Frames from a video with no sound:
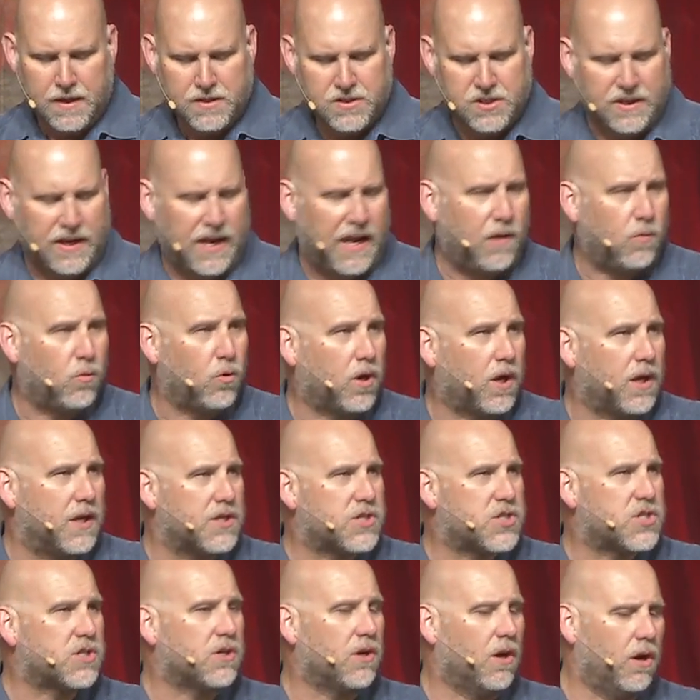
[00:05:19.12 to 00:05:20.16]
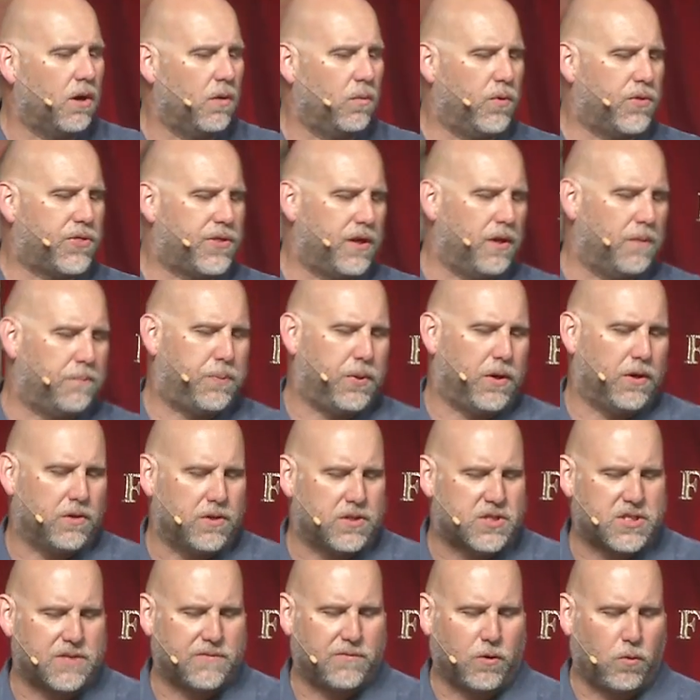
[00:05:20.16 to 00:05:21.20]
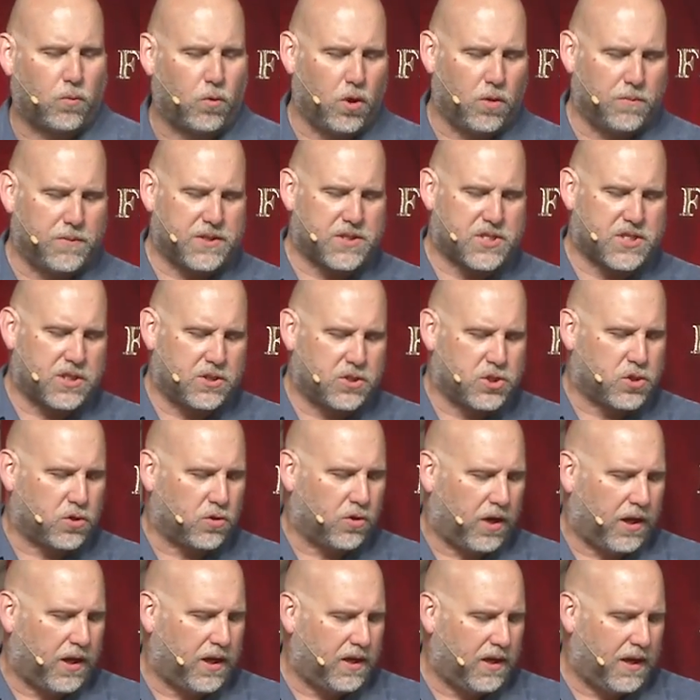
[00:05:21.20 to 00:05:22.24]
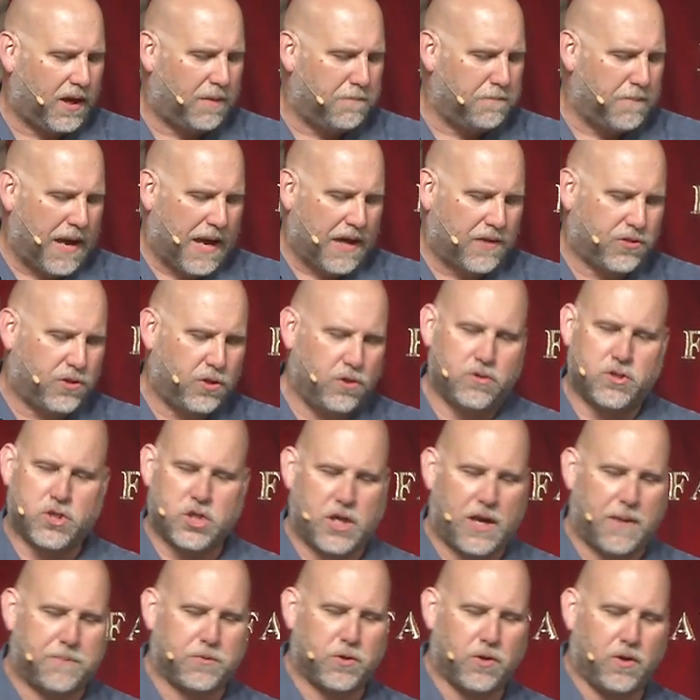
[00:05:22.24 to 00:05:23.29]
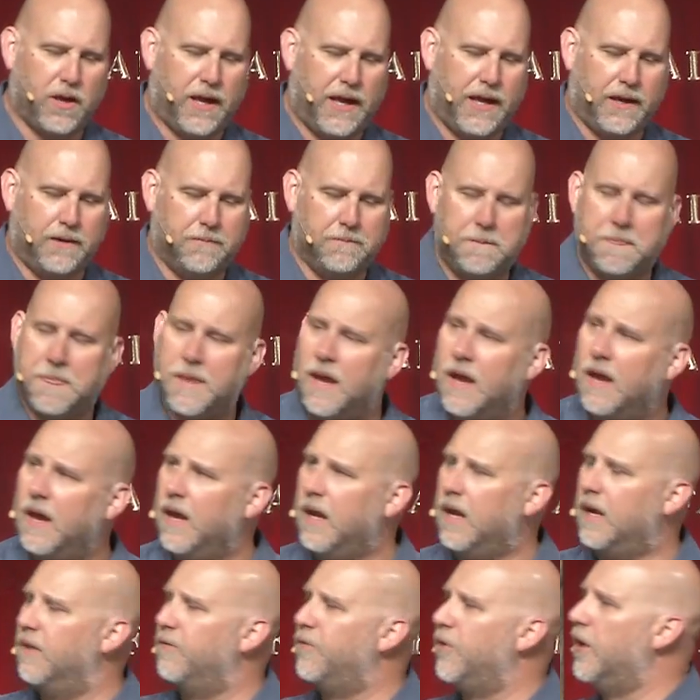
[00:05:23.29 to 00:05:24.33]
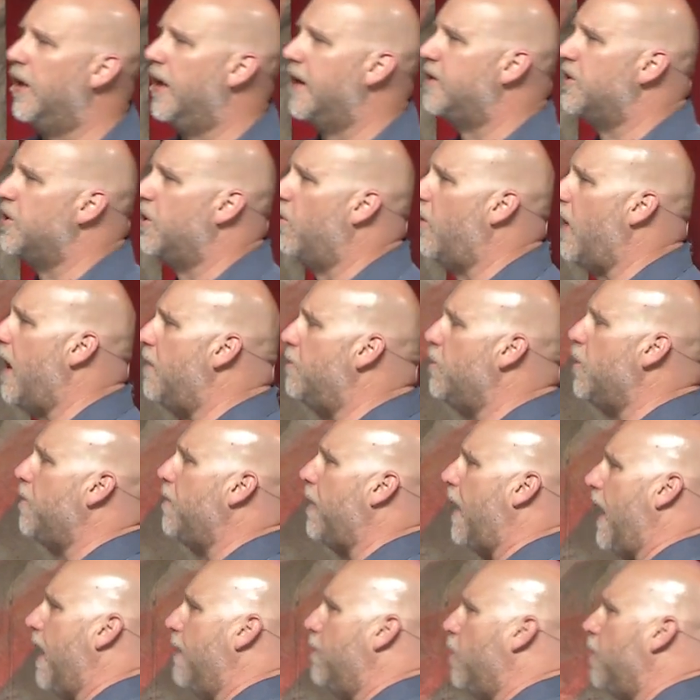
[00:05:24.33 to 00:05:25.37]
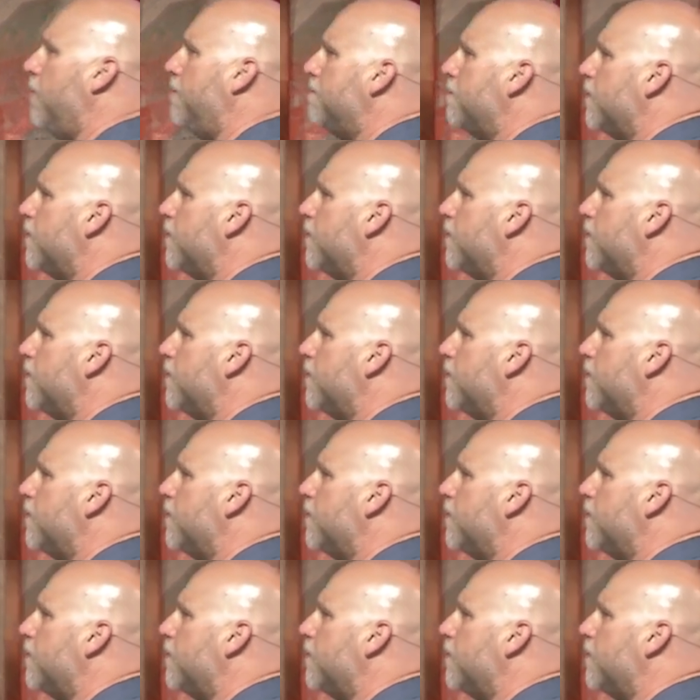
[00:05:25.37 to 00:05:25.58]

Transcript: Today we're going to start with an appearance of a Roman centurion in Matthew chapter 8. And if you'd like to grab your Bible,